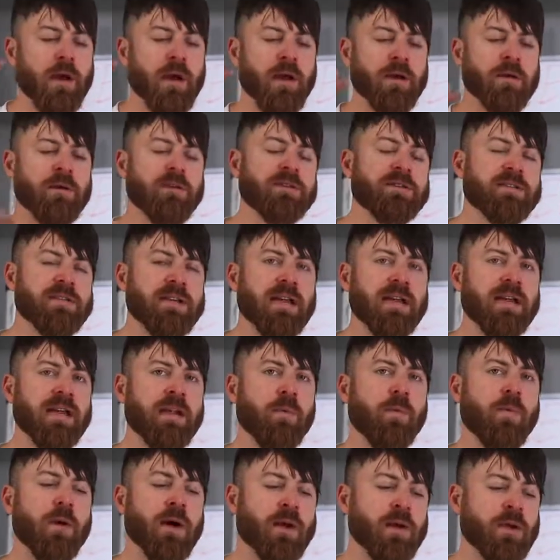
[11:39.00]

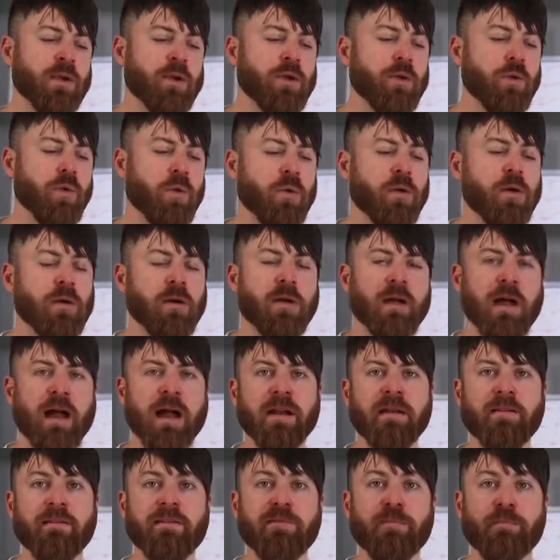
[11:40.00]
understanding what your
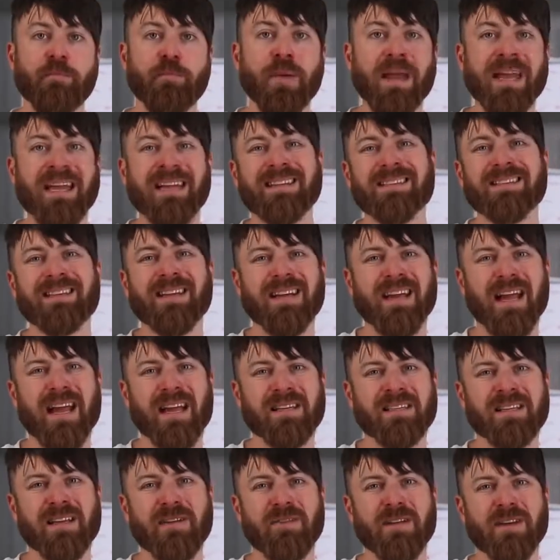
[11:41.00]
kind of basic
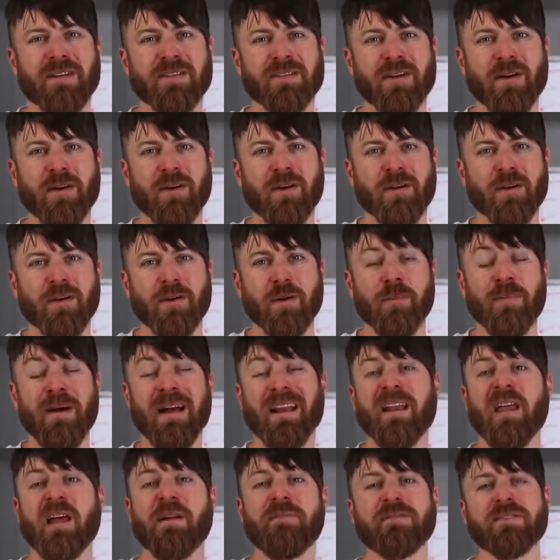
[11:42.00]
activities are, my
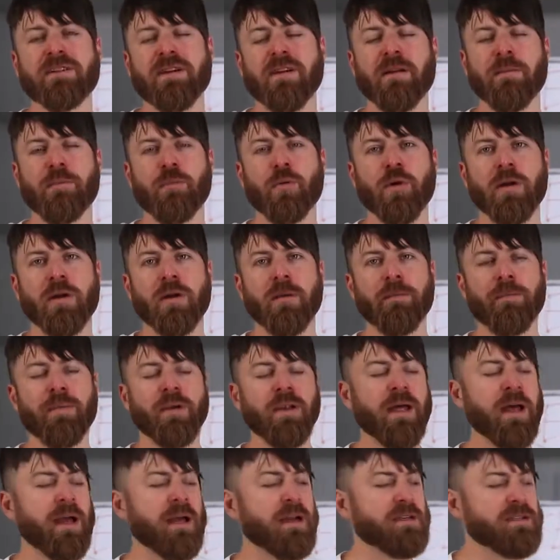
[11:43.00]
life's a little more
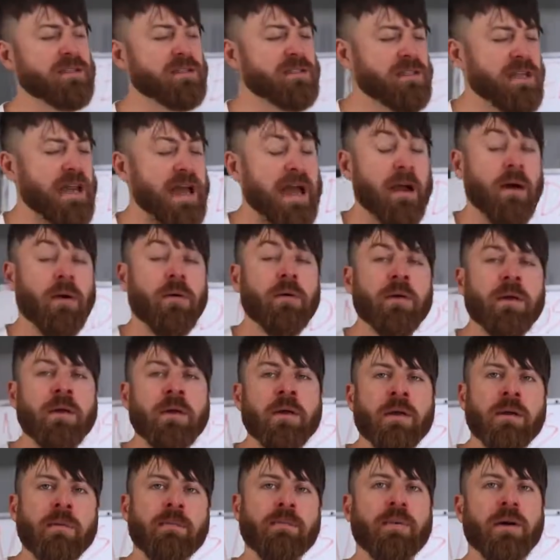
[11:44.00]
complex now,
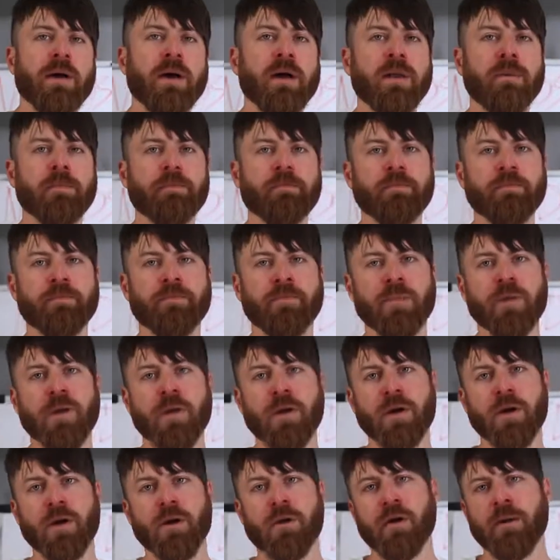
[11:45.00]
but,
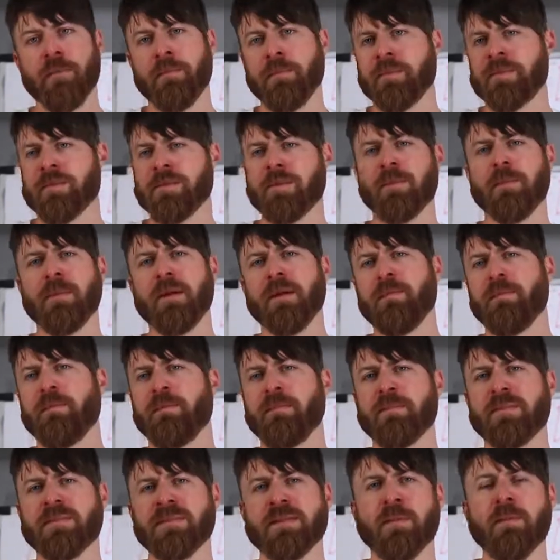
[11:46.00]
I'm assuming
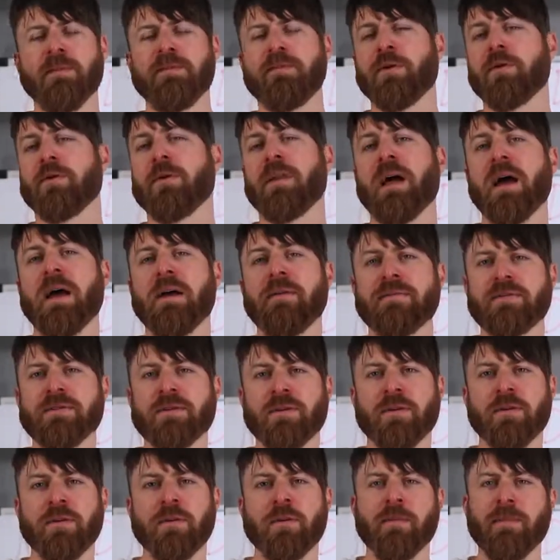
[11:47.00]
some of your lives,
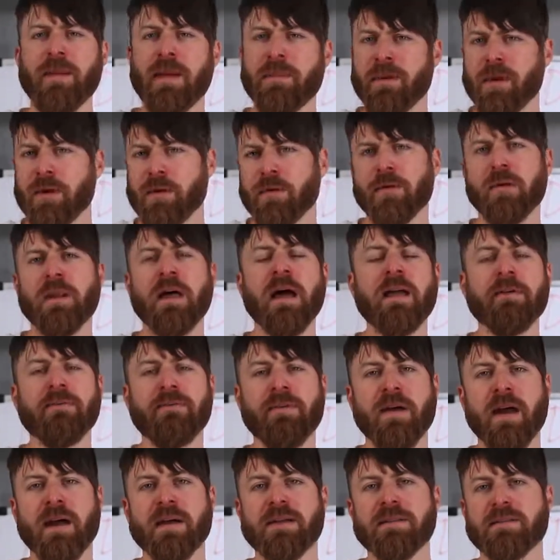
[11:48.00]
maybe your life
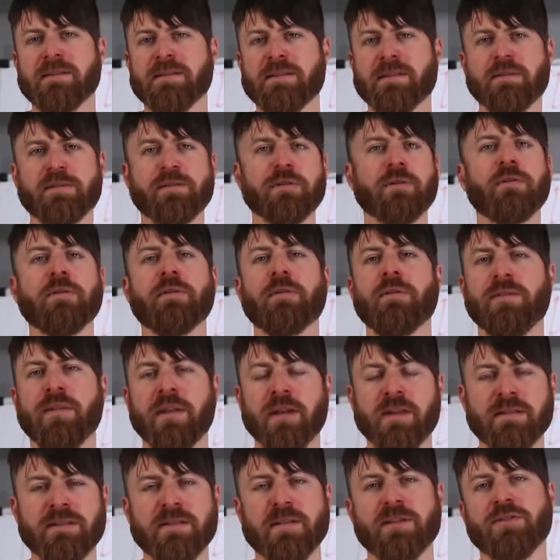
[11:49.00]
has certain
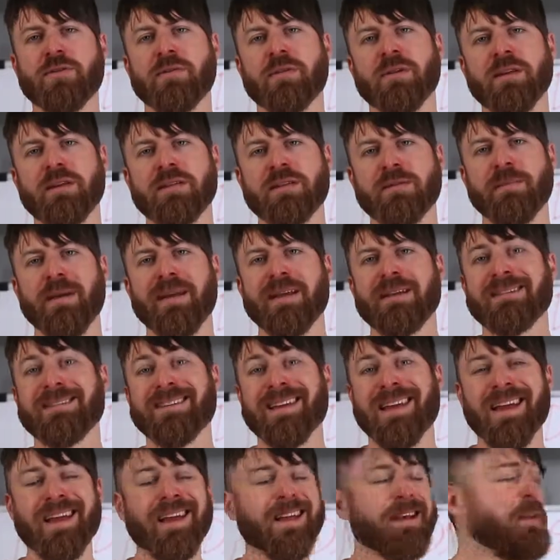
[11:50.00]
things that you'll need to
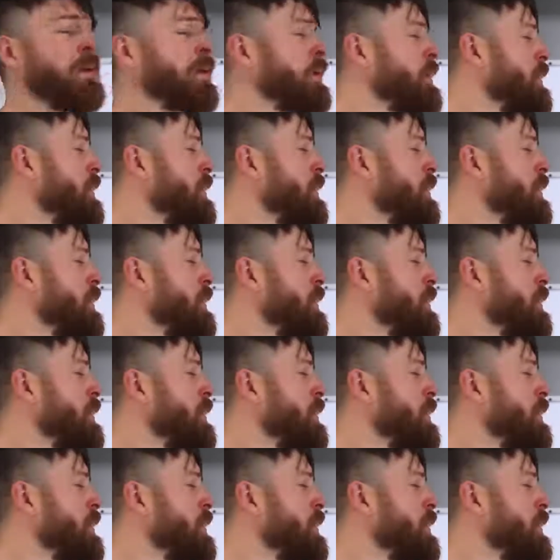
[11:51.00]
maintain.